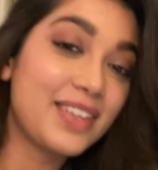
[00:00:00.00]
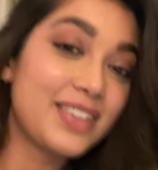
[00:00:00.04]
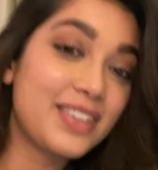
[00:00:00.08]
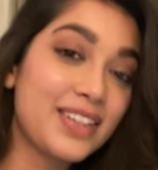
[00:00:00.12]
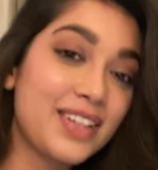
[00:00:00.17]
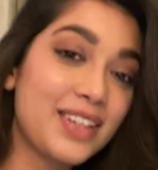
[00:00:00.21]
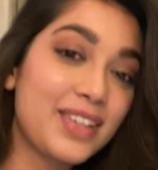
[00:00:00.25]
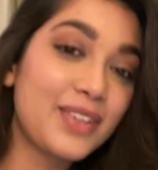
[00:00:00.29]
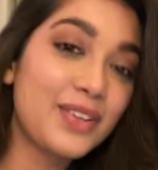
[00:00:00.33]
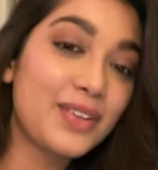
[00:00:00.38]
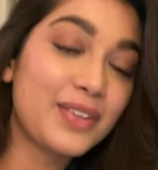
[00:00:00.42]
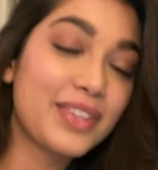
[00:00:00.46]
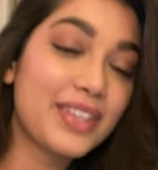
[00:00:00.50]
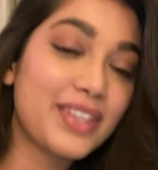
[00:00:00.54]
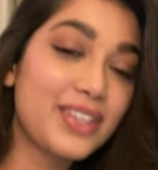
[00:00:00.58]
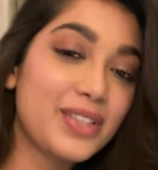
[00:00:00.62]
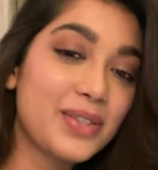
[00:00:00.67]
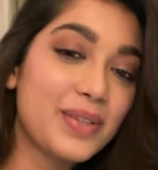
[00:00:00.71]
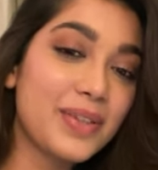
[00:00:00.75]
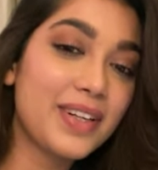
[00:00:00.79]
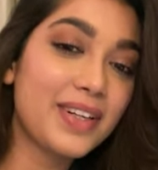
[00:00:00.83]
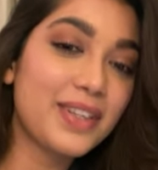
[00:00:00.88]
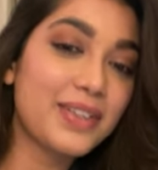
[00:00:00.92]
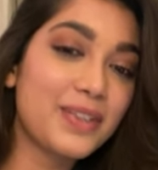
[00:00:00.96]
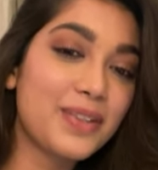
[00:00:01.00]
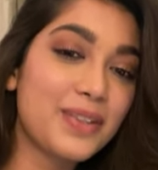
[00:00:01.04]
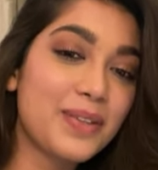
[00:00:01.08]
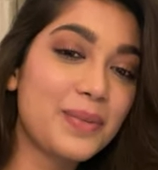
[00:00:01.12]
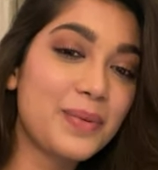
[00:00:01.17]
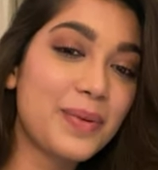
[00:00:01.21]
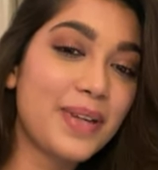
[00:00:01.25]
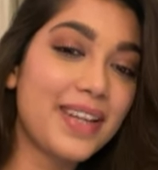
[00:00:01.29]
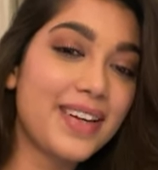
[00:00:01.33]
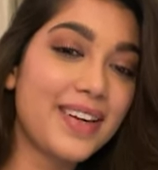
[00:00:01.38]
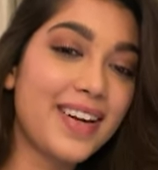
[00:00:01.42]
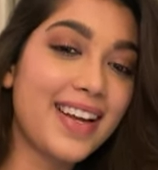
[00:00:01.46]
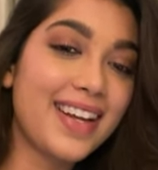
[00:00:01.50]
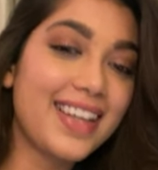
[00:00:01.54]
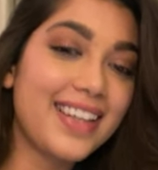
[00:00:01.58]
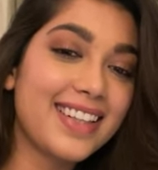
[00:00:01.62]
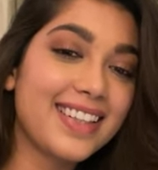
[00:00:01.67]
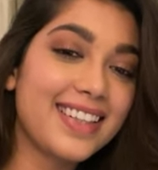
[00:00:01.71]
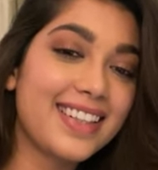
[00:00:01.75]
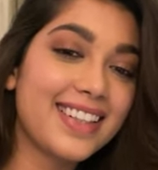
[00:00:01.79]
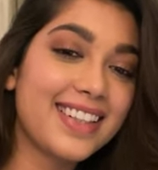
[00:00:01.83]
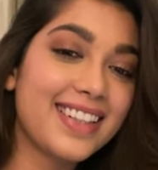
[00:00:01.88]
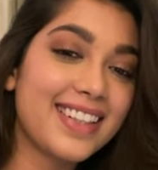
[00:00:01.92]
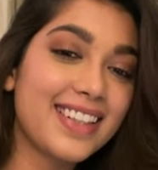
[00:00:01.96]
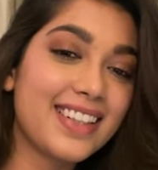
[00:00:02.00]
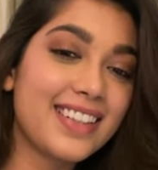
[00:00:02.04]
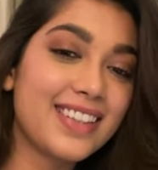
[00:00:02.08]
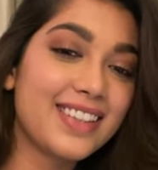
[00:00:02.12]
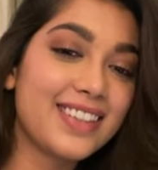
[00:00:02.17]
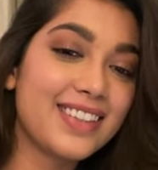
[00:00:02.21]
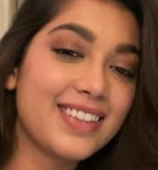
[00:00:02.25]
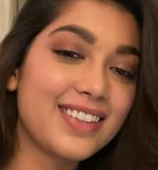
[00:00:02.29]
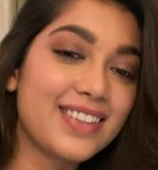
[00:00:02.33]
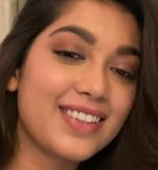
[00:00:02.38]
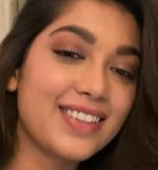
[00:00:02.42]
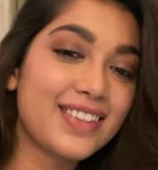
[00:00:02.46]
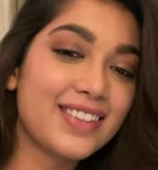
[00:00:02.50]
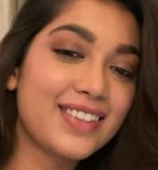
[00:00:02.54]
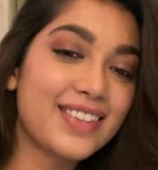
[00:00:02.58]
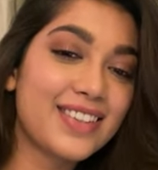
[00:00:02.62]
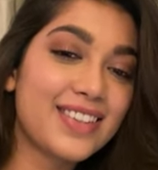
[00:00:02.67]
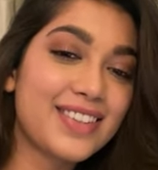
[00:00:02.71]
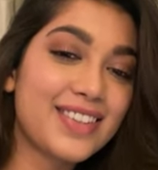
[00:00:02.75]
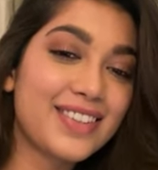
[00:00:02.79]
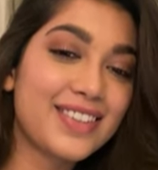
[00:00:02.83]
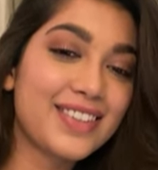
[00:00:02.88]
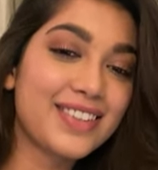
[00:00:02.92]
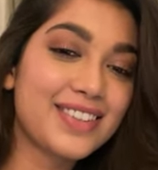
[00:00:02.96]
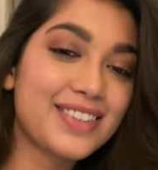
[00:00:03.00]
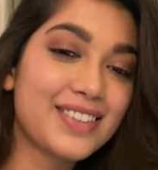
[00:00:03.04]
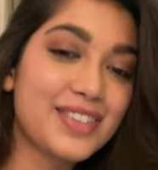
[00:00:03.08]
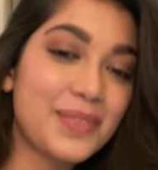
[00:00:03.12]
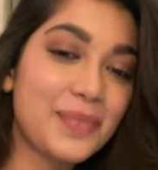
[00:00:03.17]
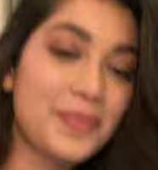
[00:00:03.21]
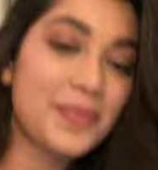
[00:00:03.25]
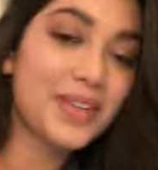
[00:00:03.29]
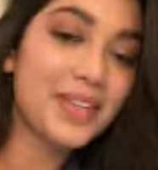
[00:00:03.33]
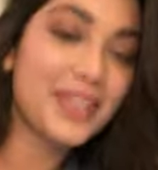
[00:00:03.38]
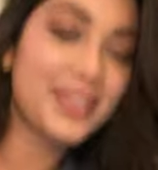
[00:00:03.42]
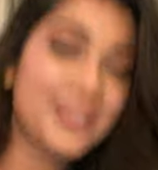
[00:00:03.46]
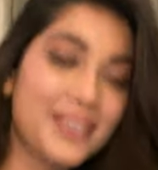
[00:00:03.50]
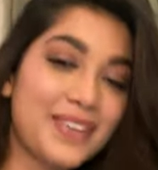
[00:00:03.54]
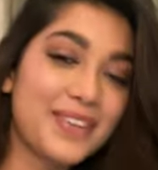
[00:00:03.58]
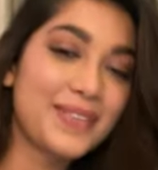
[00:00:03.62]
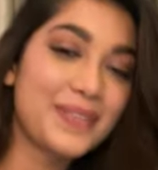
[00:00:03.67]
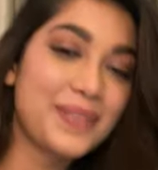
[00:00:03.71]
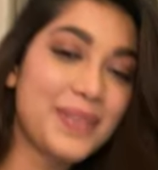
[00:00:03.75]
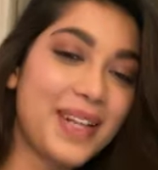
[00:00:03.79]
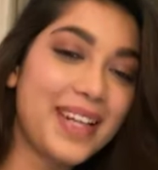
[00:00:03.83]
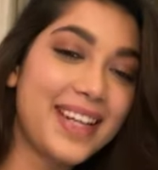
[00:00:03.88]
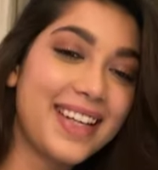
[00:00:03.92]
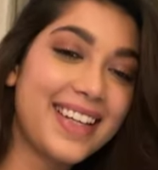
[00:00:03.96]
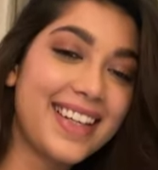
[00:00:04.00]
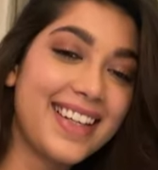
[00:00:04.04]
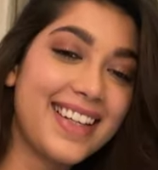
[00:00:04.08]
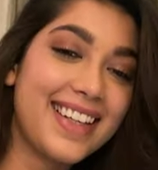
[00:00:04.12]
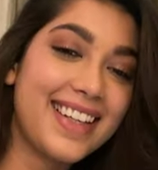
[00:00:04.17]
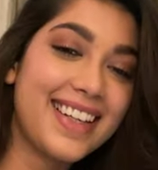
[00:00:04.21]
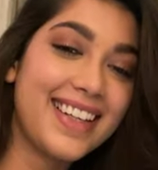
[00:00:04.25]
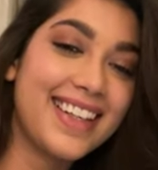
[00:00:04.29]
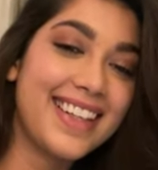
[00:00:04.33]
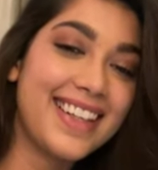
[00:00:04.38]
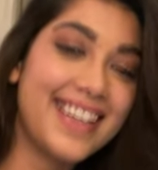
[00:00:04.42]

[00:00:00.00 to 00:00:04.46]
A look at you in a good way, right? Look at you should be the good way.